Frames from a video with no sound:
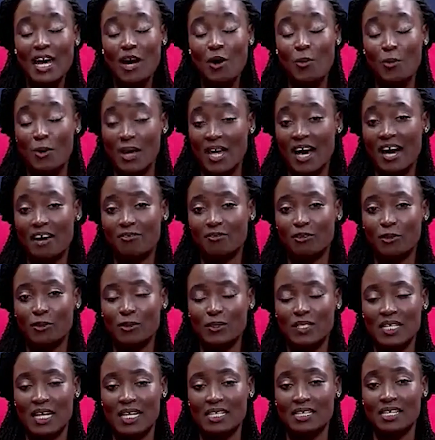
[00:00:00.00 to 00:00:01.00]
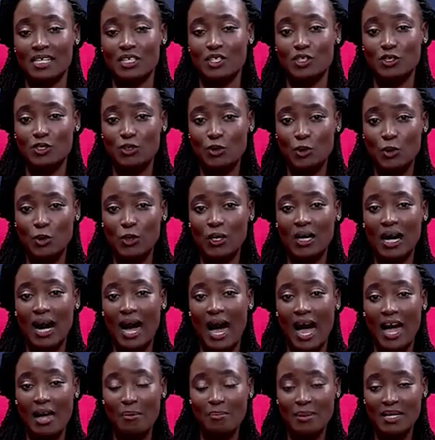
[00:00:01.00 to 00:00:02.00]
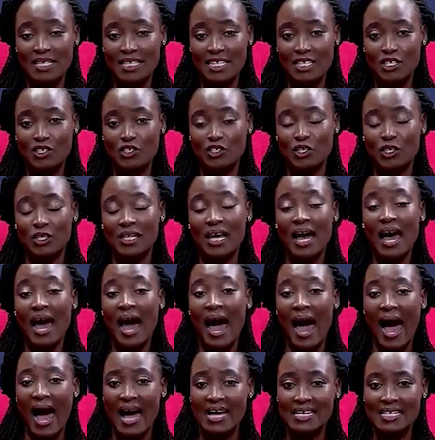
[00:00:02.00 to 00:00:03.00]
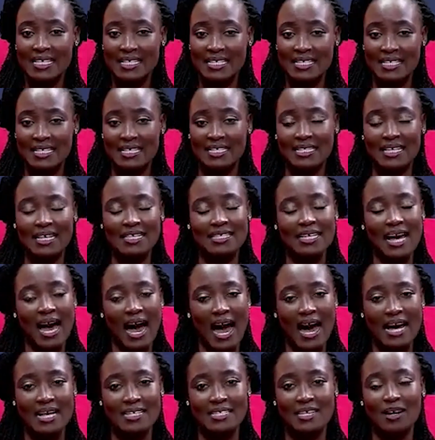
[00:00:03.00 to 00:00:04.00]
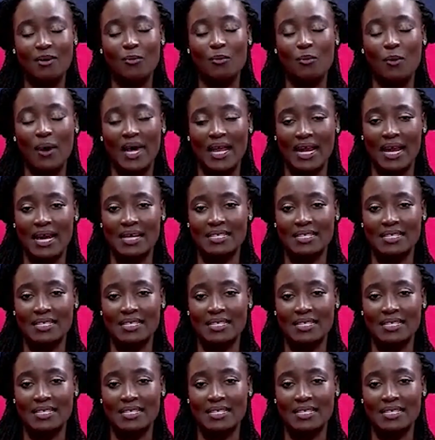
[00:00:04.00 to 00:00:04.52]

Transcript: We have looked at stroke, hypertension, heart diseases, as well